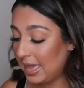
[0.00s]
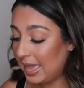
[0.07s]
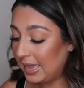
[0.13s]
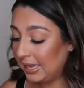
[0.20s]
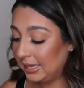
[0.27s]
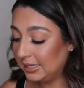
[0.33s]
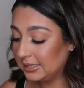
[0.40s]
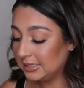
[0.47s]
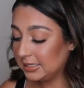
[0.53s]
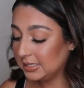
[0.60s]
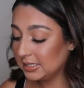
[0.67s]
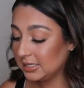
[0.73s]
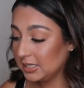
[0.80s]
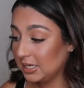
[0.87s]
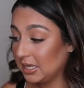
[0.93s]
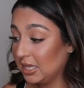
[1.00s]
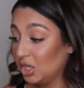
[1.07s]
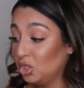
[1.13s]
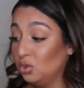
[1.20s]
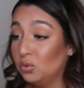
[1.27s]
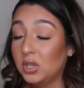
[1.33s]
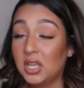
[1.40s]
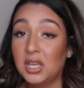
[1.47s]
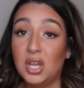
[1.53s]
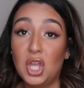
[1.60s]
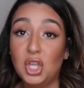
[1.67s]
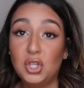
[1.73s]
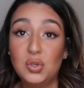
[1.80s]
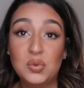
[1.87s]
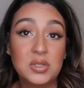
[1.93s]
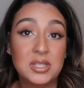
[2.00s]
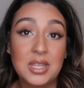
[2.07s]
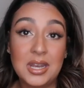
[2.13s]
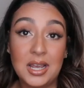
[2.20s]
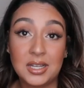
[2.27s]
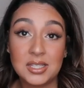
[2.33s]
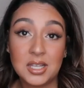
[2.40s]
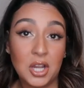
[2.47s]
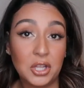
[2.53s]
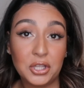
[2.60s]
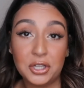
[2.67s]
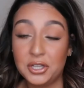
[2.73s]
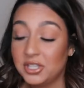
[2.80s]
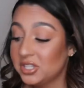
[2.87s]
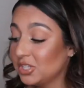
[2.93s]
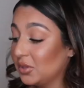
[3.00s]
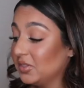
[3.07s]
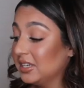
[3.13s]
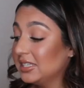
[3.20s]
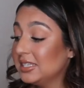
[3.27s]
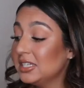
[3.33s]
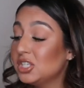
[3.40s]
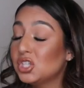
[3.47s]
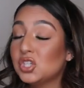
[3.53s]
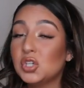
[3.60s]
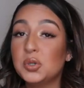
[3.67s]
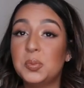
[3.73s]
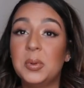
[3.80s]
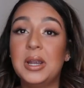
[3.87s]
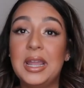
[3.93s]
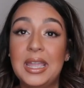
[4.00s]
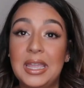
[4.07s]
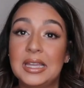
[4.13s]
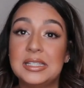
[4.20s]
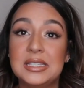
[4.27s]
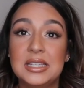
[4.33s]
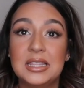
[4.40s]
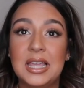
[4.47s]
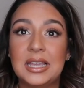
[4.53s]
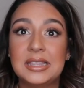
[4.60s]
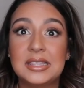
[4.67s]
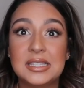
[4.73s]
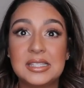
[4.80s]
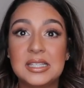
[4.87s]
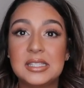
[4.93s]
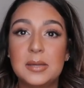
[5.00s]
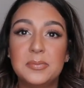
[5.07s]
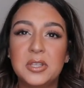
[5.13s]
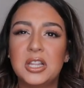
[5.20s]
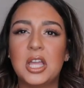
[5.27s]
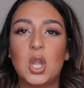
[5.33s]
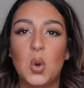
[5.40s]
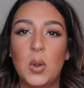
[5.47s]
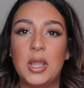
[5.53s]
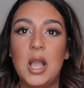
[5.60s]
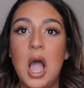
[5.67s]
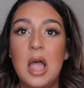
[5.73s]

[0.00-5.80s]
and you can use the next color. So this is super handy. Like, this is something like quick.